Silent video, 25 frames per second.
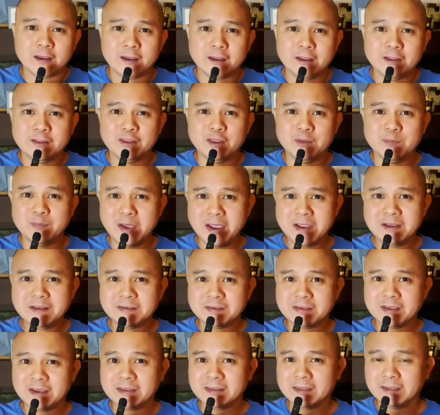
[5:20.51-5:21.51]
The main
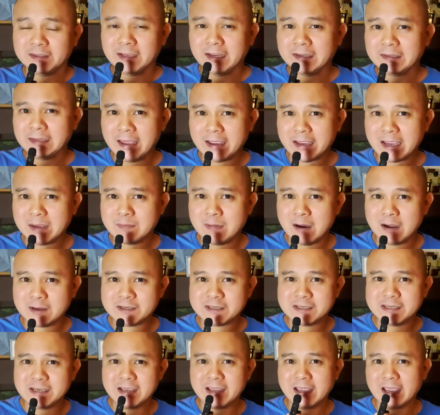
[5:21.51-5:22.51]
thing that I like about
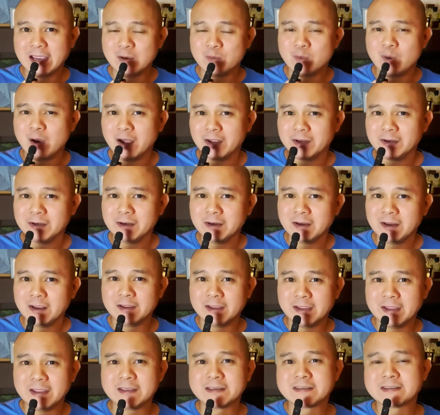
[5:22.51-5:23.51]
CK1
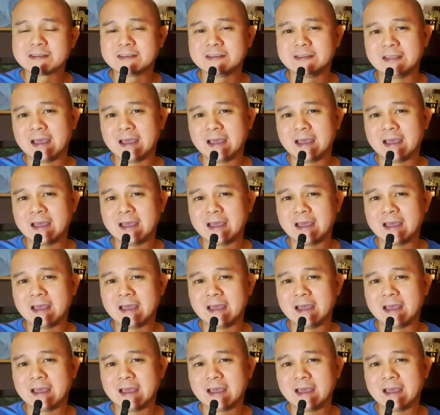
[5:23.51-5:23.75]
is